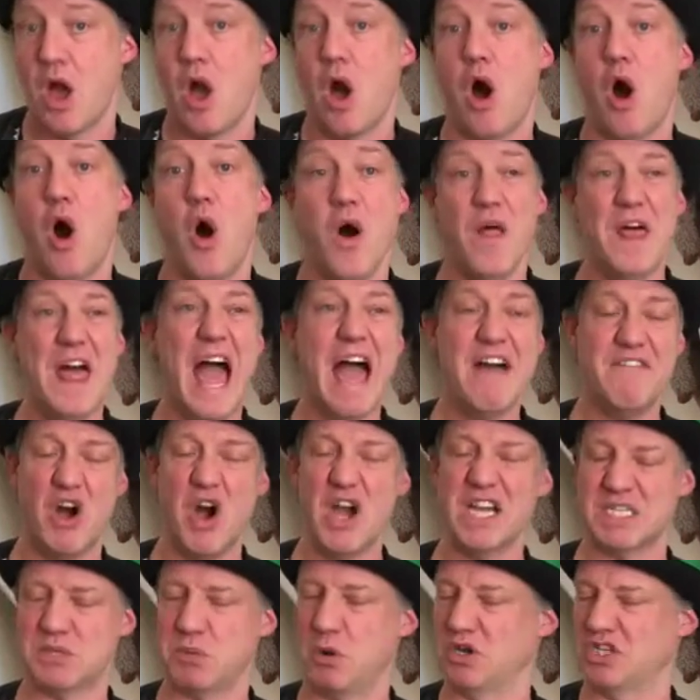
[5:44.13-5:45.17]
or their
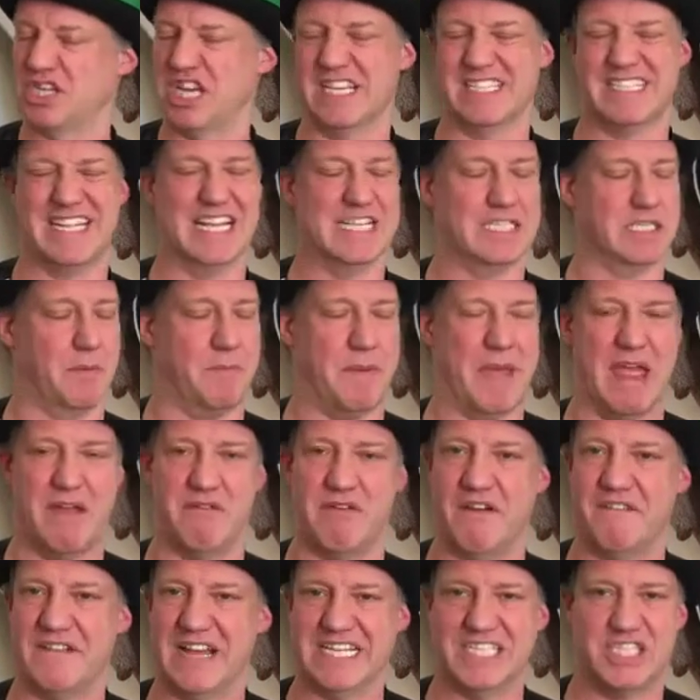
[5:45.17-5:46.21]
voice will just disappear
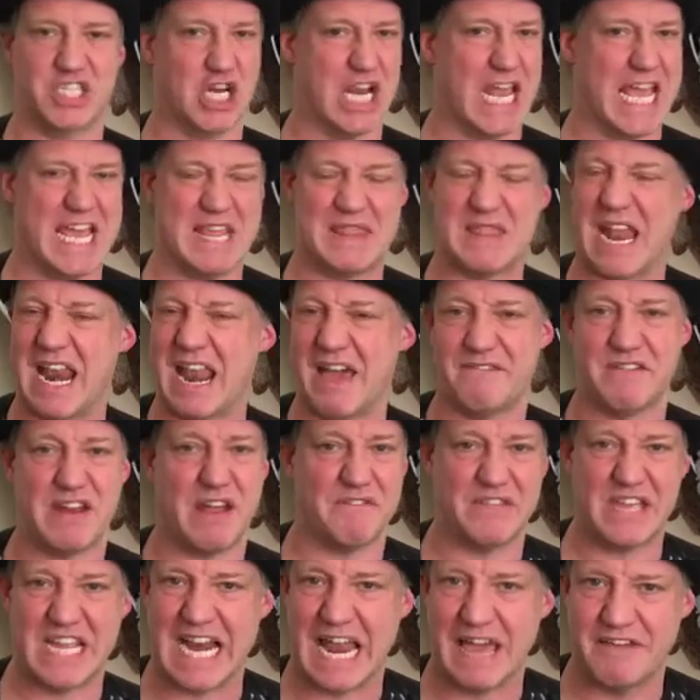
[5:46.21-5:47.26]
eventually and they'll have
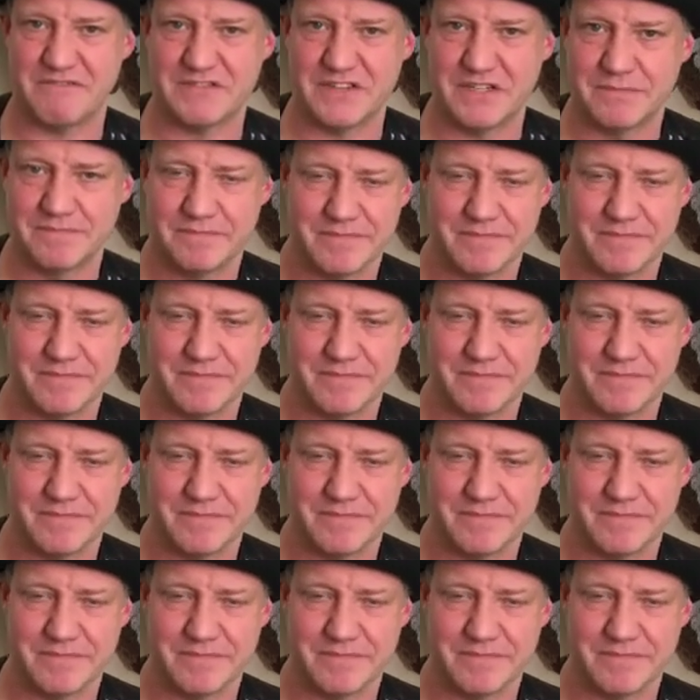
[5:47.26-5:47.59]
nothing left.